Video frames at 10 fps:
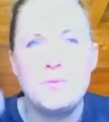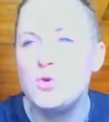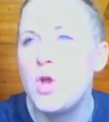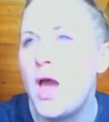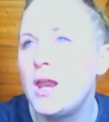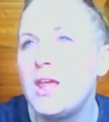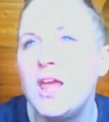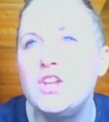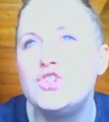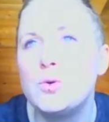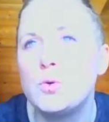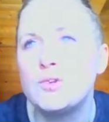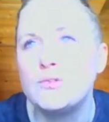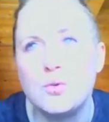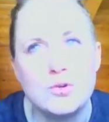Maybe you got engaged,
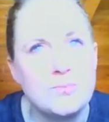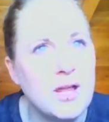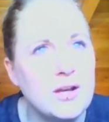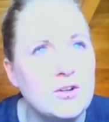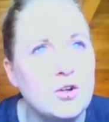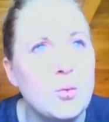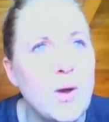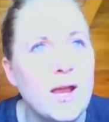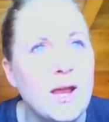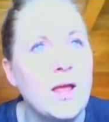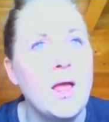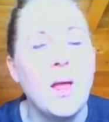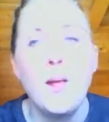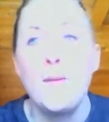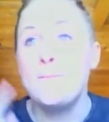you were planning your wedding.
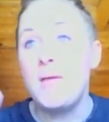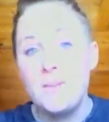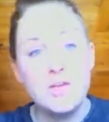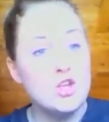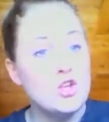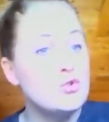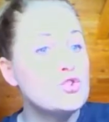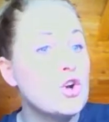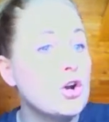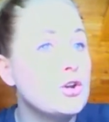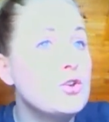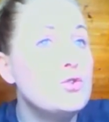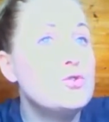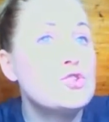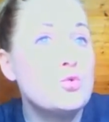Maybe you
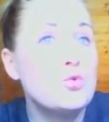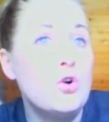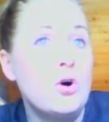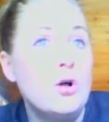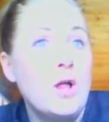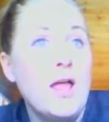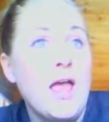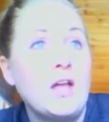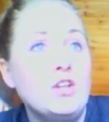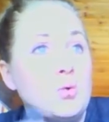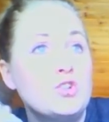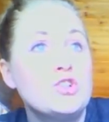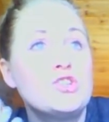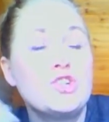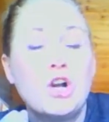started a new school and
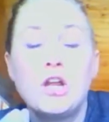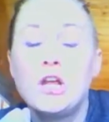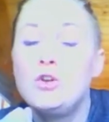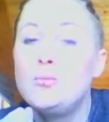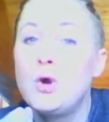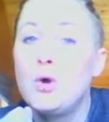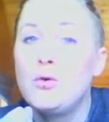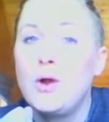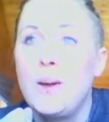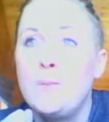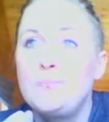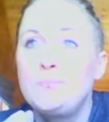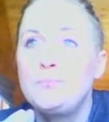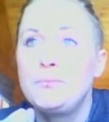you were just starting a new program.